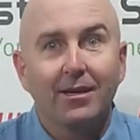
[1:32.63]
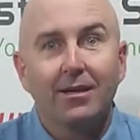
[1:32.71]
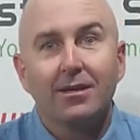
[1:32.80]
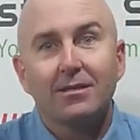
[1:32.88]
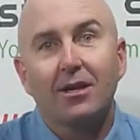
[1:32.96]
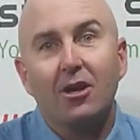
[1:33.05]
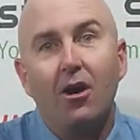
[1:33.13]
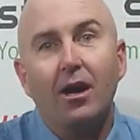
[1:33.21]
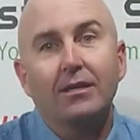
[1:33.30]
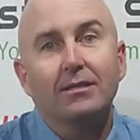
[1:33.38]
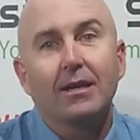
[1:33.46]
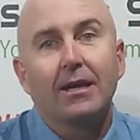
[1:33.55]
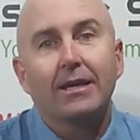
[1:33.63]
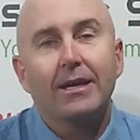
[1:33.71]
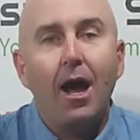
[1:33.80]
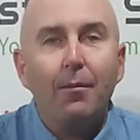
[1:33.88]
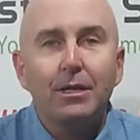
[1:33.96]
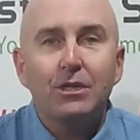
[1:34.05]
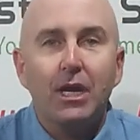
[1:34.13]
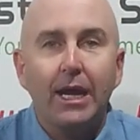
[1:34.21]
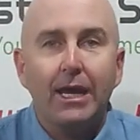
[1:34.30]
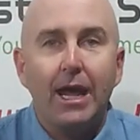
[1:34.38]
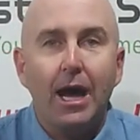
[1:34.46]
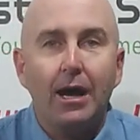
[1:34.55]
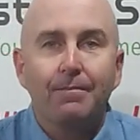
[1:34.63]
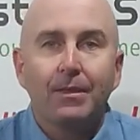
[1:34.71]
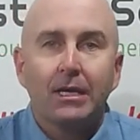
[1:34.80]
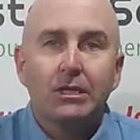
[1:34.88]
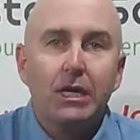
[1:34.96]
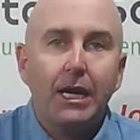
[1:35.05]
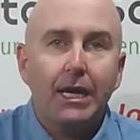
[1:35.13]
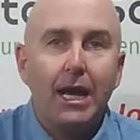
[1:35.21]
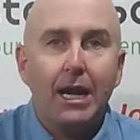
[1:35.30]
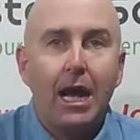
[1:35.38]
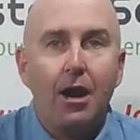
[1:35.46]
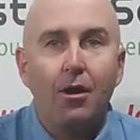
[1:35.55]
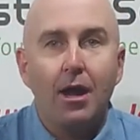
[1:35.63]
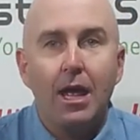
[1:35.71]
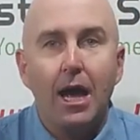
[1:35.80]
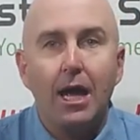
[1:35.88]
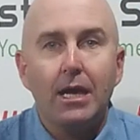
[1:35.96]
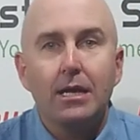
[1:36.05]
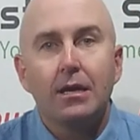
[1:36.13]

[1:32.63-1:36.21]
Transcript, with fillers: So guys, come and check out. Check out RIA.